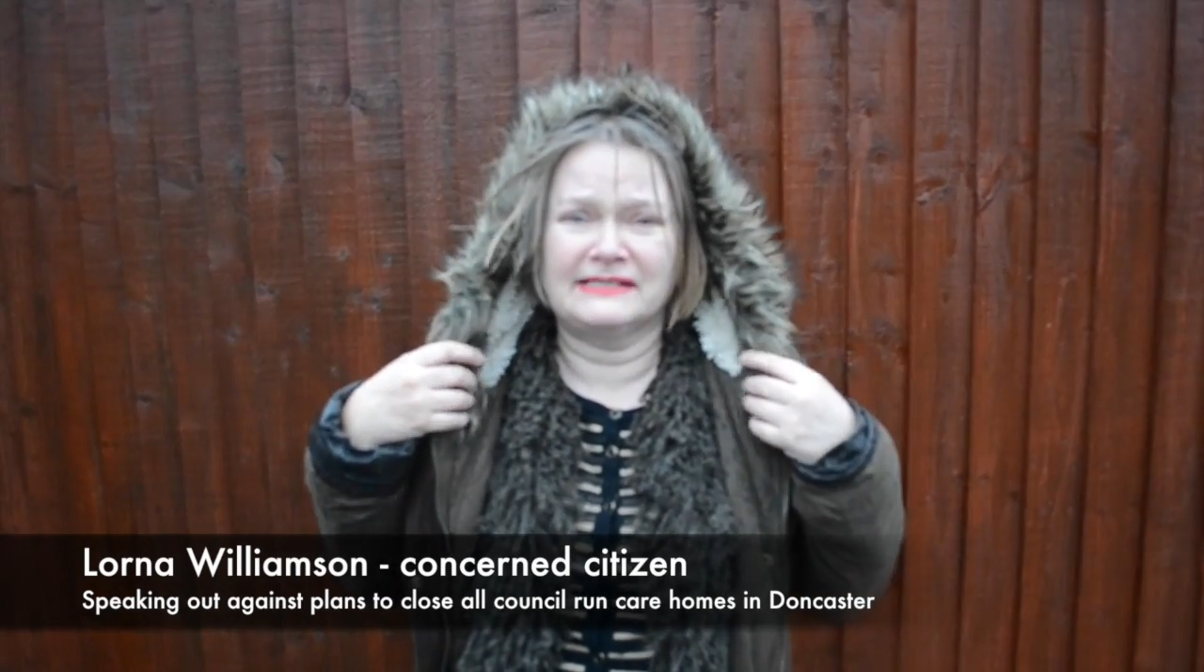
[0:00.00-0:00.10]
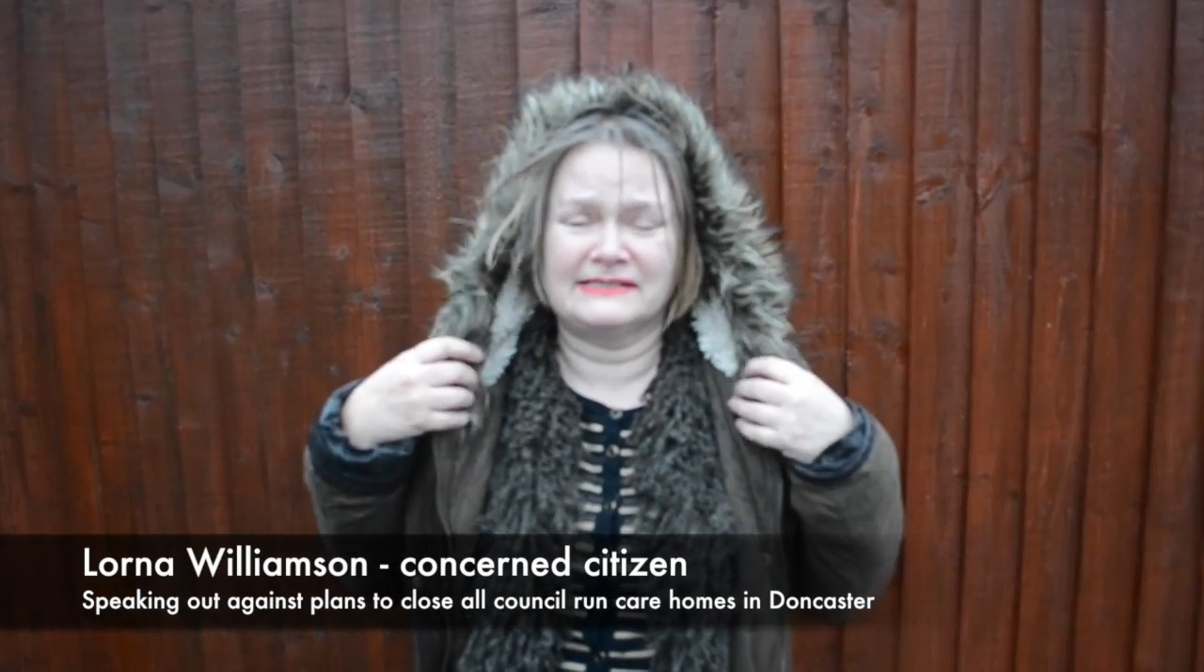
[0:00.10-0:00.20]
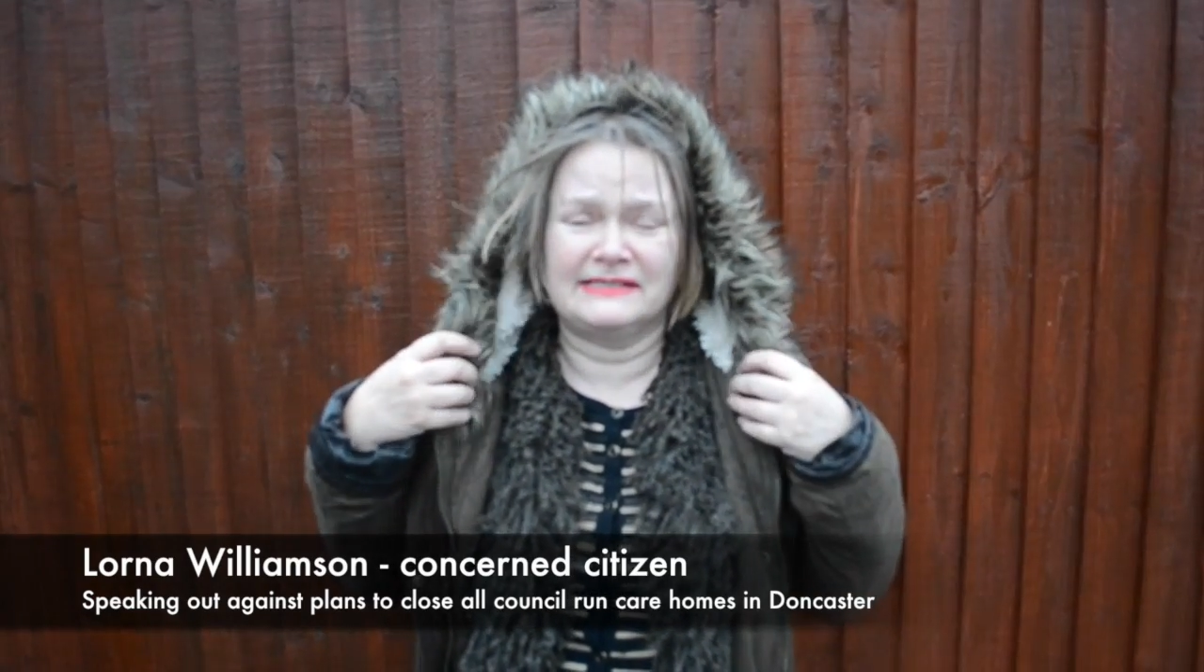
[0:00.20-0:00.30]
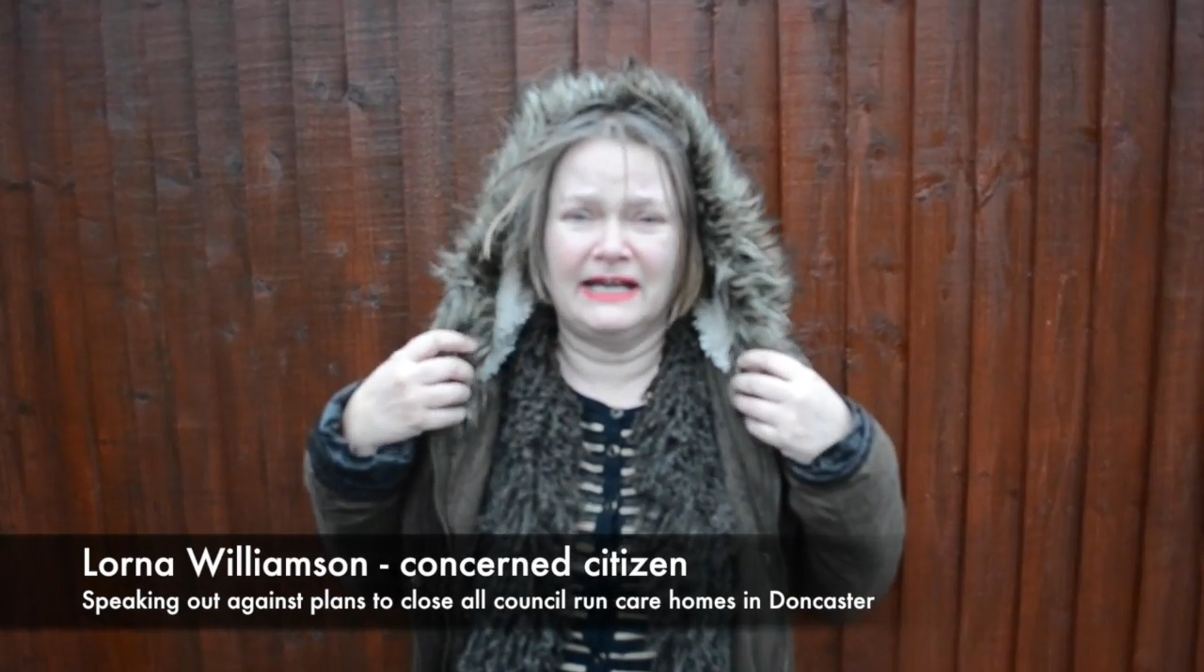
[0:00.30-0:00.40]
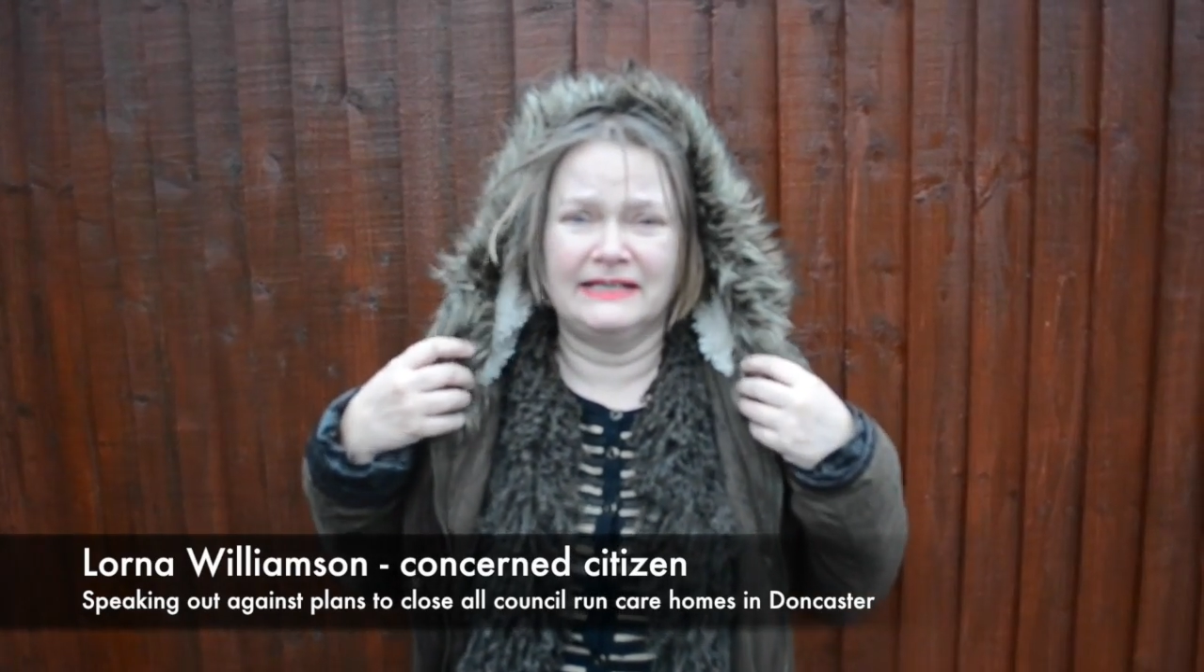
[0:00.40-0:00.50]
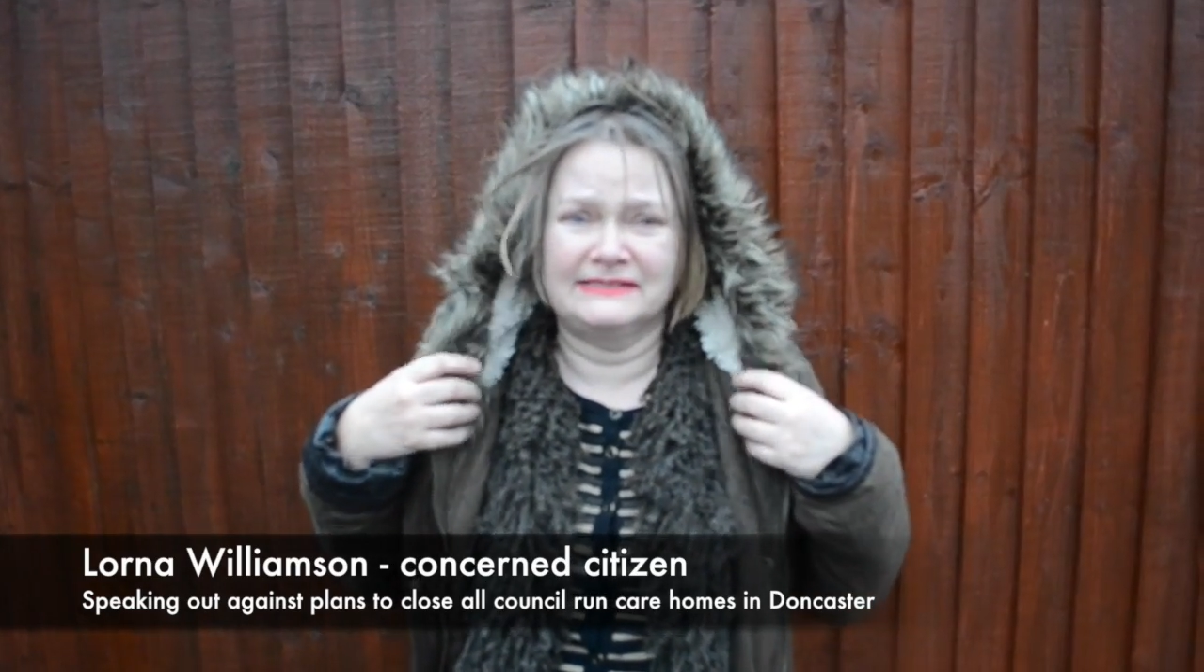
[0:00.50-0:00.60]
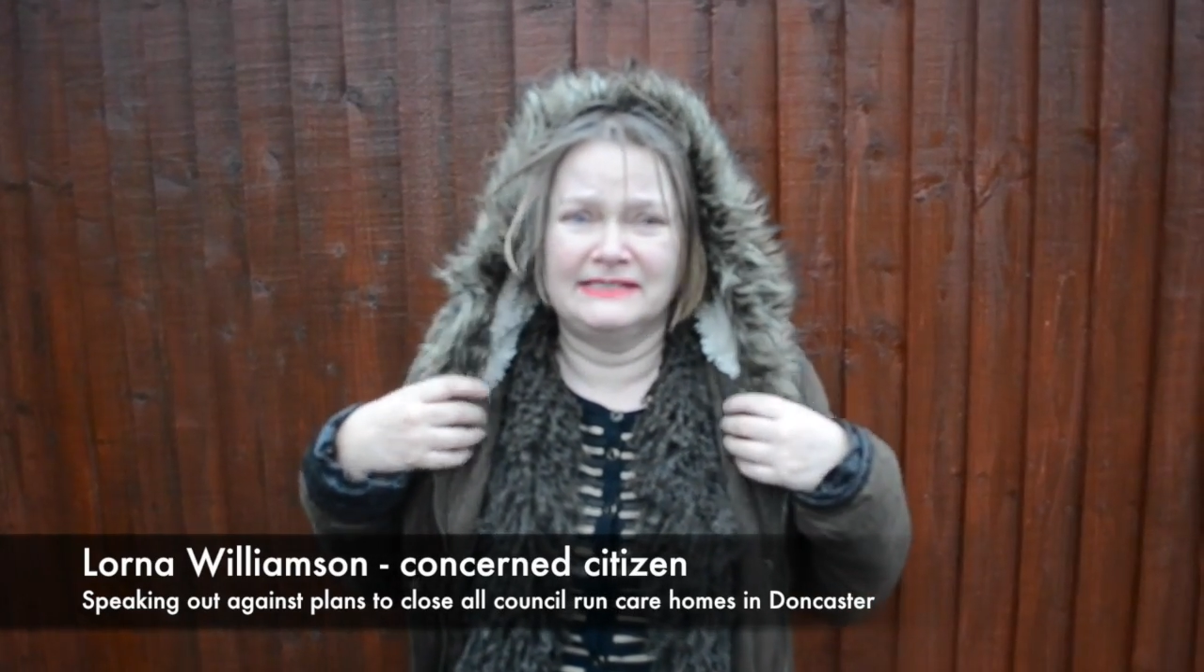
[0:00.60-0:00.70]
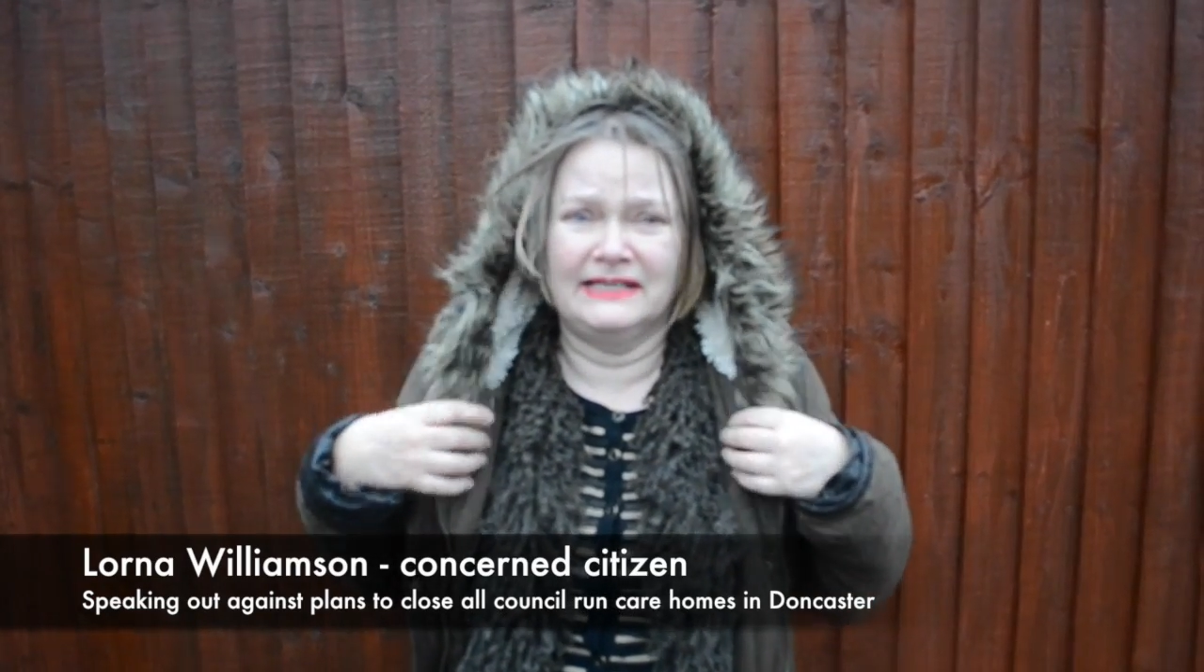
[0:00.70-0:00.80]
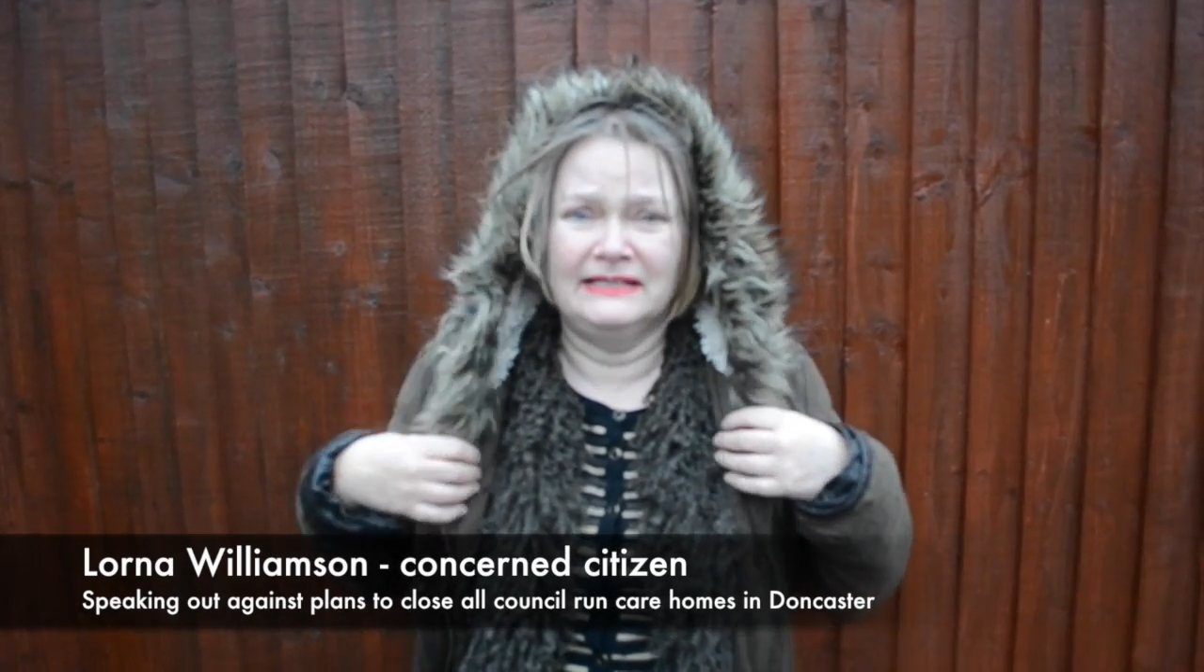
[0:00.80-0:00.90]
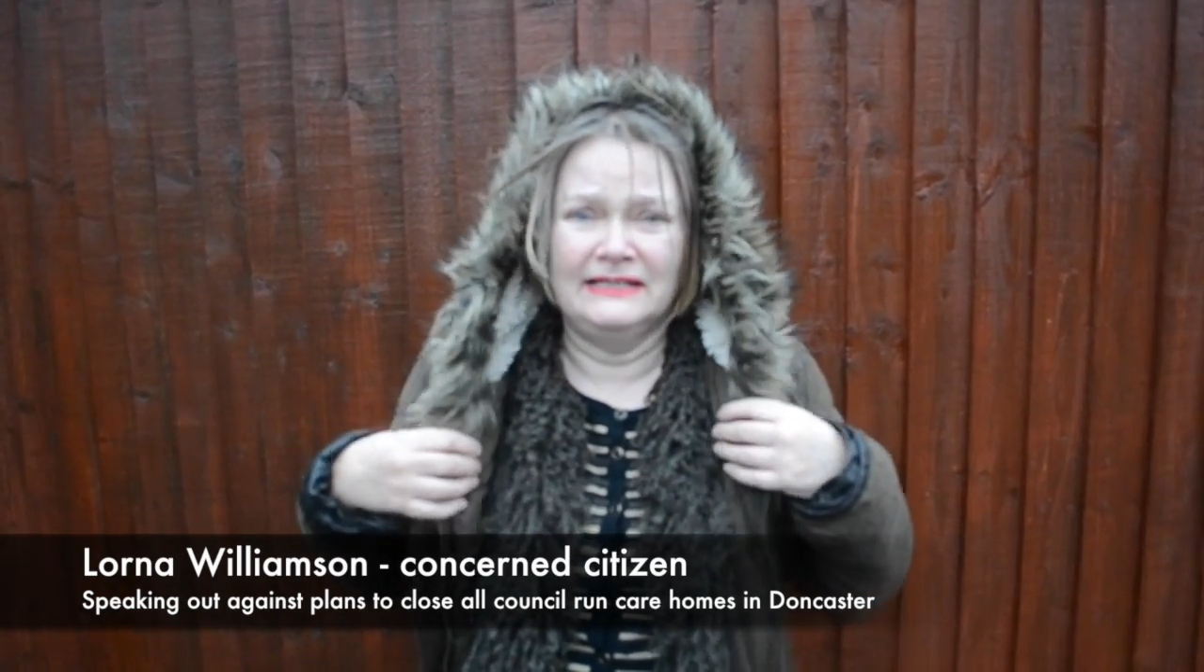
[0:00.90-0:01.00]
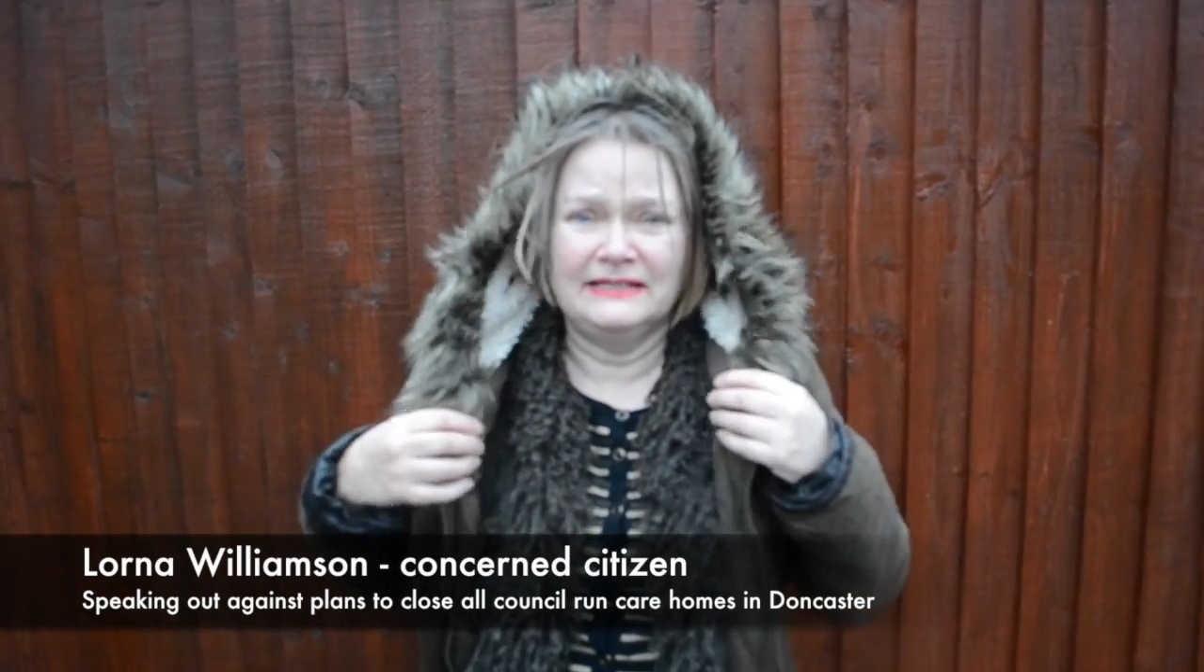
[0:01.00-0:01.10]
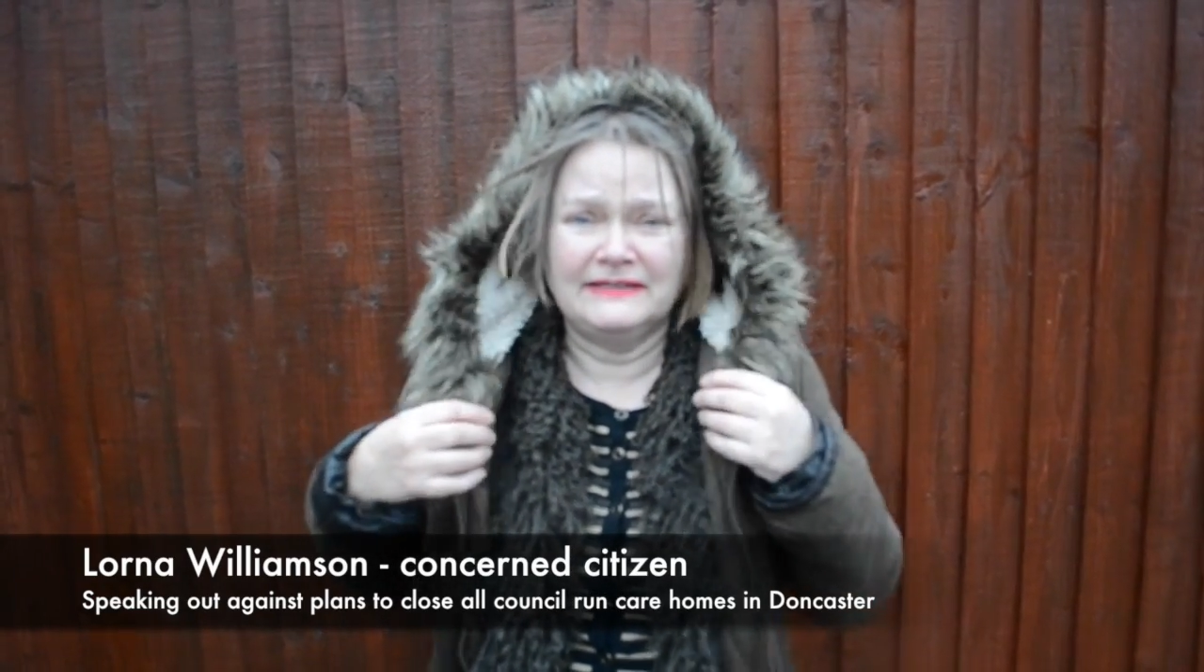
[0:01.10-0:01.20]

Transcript: society.